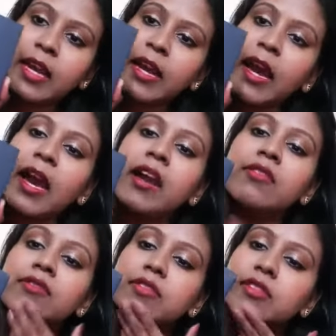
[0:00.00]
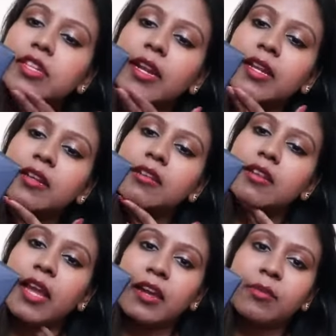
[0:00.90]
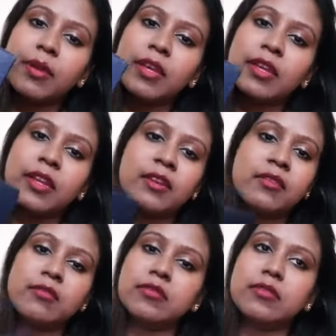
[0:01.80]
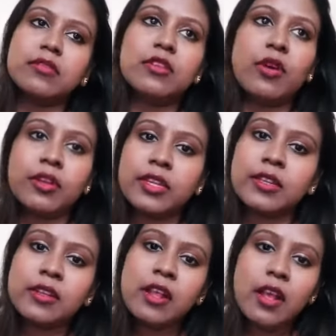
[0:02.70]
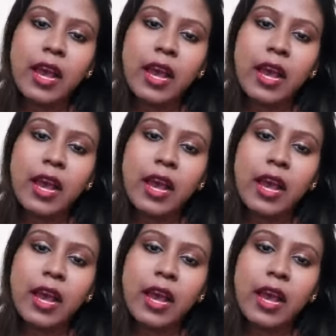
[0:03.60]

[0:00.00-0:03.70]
Like I have tried Lakme and L'Oreal.